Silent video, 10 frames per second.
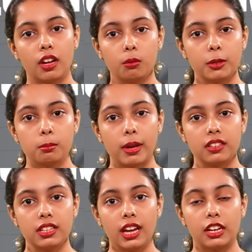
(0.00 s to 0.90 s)
government
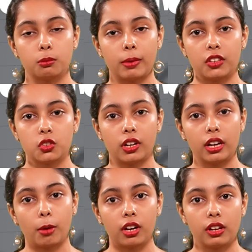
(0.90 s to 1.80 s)
spending, and
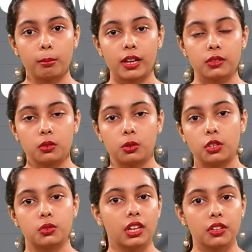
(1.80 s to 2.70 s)
expansionary monetary policy is
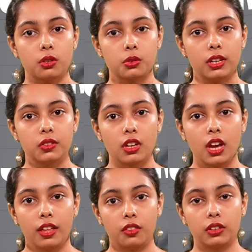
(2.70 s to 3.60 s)
reducing interest rates.
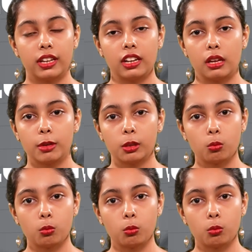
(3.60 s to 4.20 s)
This can enable